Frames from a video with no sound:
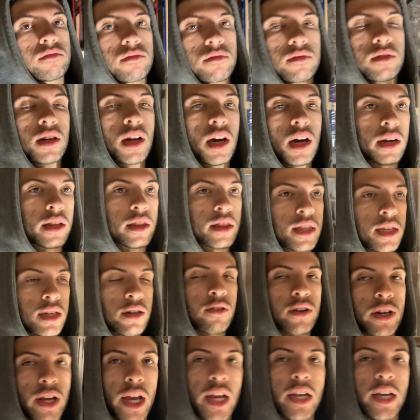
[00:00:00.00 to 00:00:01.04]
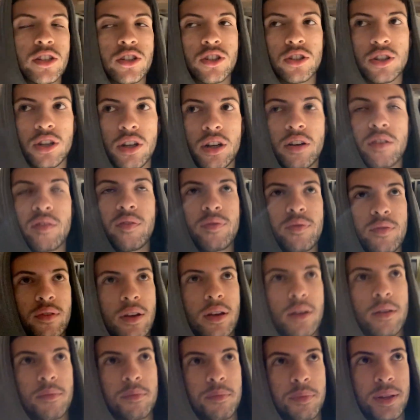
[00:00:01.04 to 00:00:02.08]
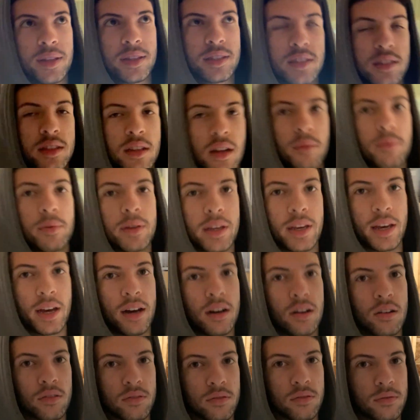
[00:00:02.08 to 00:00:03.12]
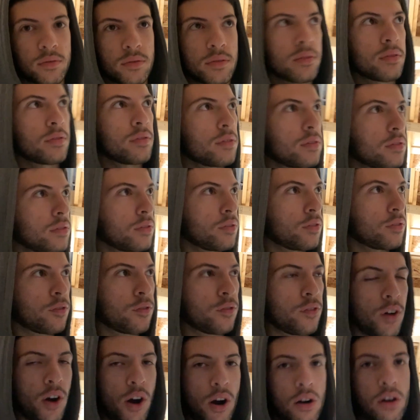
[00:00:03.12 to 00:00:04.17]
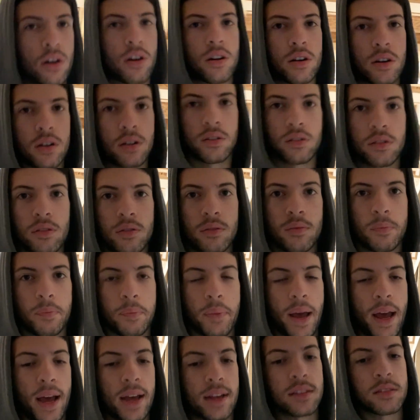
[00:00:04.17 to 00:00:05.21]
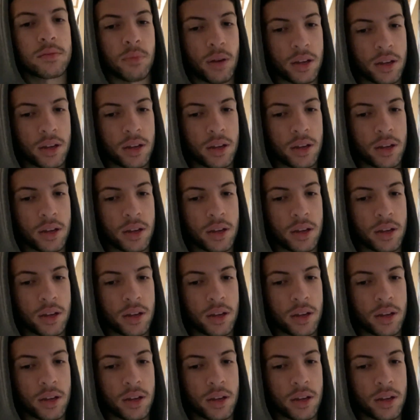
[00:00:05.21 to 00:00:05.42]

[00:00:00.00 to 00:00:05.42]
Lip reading: not in theory, it should have been stubbing out far past my